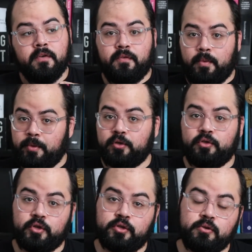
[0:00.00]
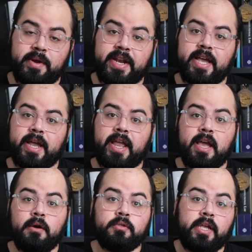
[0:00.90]
from your social media
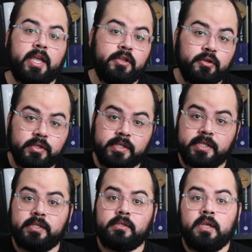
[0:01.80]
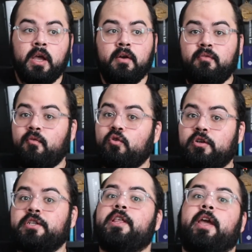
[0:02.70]
account and uses it
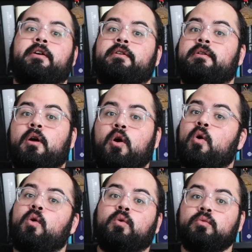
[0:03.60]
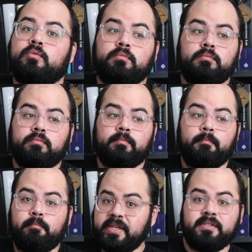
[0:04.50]
for their own
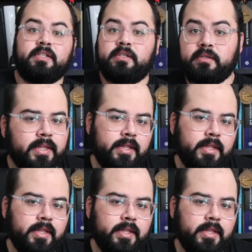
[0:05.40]
business.